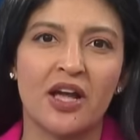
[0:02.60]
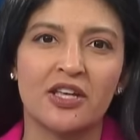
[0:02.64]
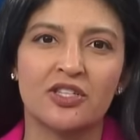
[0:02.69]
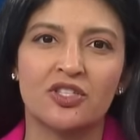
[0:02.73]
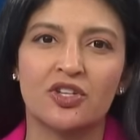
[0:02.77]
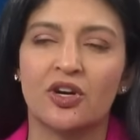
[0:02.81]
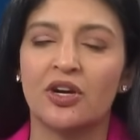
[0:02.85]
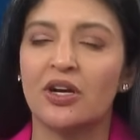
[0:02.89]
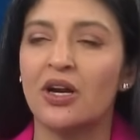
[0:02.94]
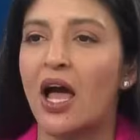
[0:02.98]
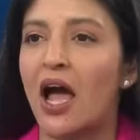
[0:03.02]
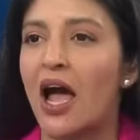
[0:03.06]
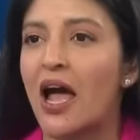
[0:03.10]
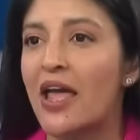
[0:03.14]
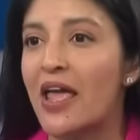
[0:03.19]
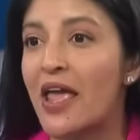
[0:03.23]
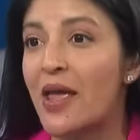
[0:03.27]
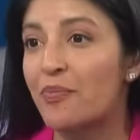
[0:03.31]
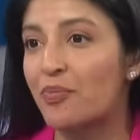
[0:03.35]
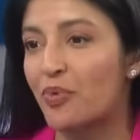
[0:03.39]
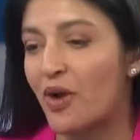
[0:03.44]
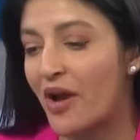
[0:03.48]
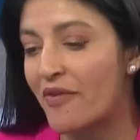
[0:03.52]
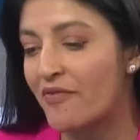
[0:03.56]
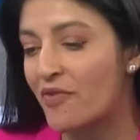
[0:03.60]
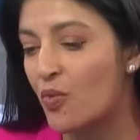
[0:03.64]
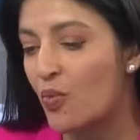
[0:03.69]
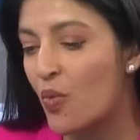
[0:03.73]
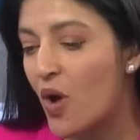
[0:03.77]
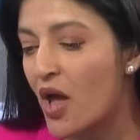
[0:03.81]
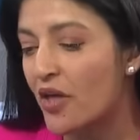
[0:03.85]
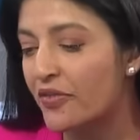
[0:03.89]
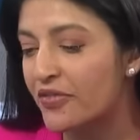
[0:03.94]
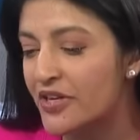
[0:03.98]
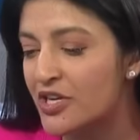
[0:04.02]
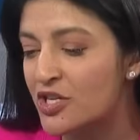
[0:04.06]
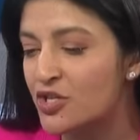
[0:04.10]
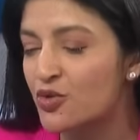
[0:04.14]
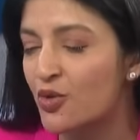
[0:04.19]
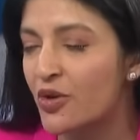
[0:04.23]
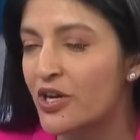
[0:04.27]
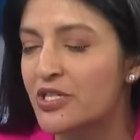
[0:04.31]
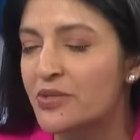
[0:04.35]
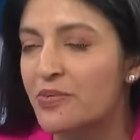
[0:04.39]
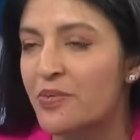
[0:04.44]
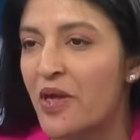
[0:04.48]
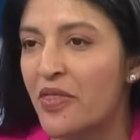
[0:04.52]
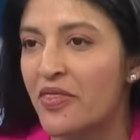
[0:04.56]
advisor at I A Private Wealth. He
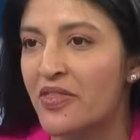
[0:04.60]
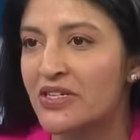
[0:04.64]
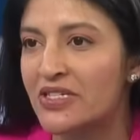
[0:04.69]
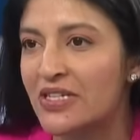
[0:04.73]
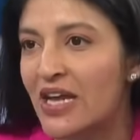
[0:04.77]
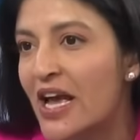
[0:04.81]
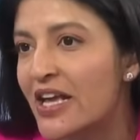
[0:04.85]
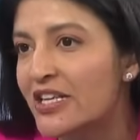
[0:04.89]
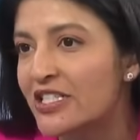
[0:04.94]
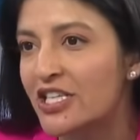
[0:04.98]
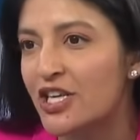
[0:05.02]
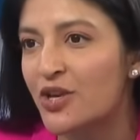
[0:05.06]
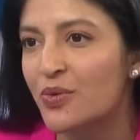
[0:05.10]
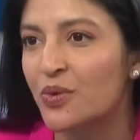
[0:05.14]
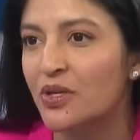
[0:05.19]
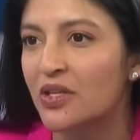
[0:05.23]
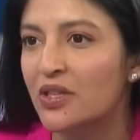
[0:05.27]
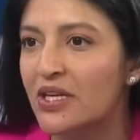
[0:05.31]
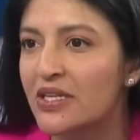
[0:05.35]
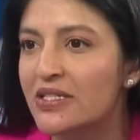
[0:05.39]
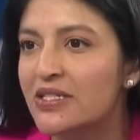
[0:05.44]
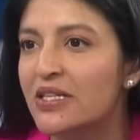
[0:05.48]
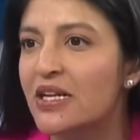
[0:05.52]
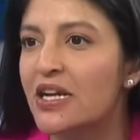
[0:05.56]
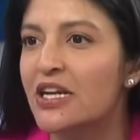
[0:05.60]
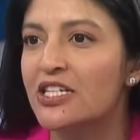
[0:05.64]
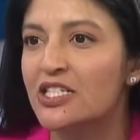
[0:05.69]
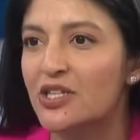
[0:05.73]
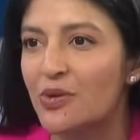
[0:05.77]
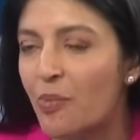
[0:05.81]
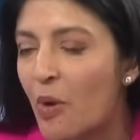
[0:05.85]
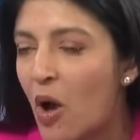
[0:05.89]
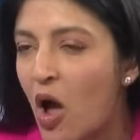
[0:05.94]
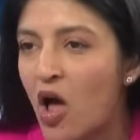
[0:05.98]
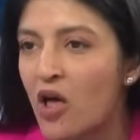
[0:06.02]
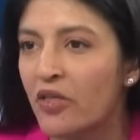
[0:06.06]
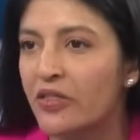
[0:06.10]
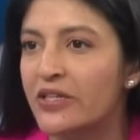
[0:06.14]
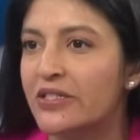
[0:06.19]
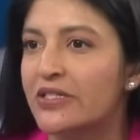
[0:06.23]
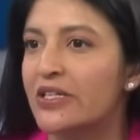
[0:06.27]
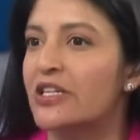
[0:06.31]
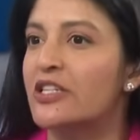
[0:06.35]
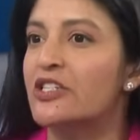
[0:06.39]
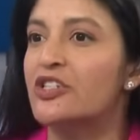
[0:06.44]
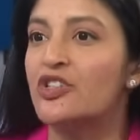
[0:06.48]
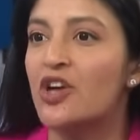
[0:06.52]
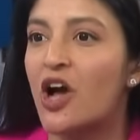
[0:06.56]
joins me on the desk. You were listening to Paul.
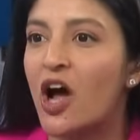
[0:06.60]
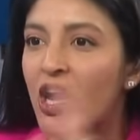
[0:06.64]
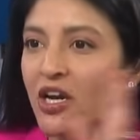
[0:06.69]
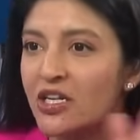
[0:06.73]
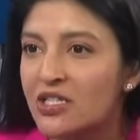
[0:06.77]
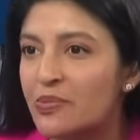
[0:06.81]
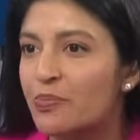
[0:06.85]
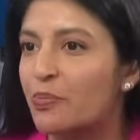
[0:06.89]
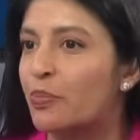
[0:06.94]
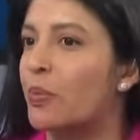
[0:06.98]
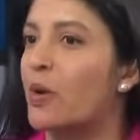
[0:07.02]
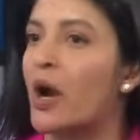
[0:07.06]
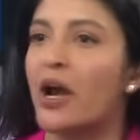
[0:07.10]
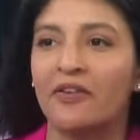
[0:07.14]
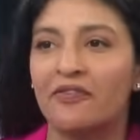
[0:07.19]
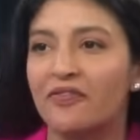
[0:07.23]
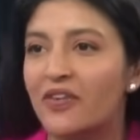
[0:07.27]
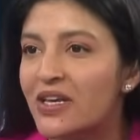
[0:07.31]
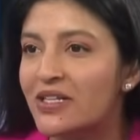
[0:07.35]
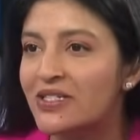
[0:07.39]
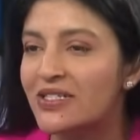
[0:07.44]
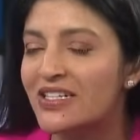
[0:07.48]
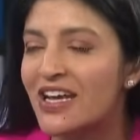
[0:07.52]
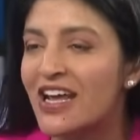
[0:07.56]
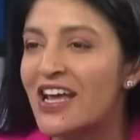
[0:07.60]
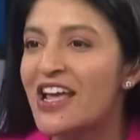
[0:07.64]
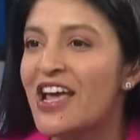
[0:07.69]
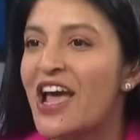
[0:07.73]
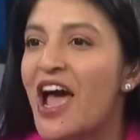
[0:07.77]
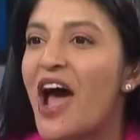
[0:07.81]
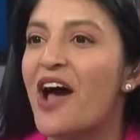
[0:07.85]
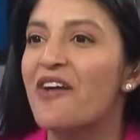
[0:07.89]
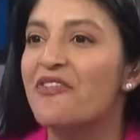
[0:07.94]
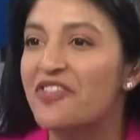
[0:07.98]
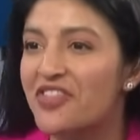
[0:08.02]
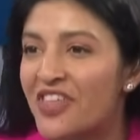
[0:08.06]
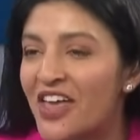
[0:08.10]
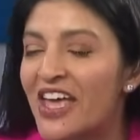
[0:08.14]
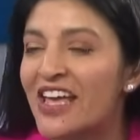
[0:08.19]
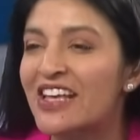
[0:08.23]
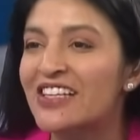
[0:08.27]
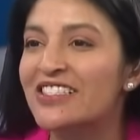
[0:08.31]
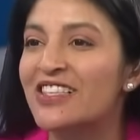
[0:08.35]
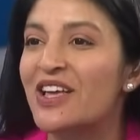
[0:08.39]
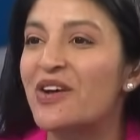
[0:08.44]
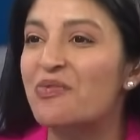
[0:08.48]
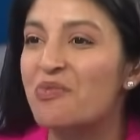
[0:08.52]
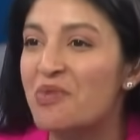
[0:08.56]
That's a dog's breakfast of
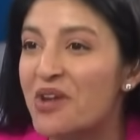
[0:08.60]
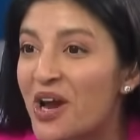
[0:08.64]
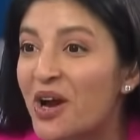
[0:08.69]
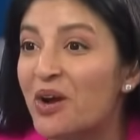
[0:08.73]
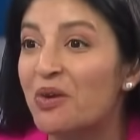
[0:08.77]
things that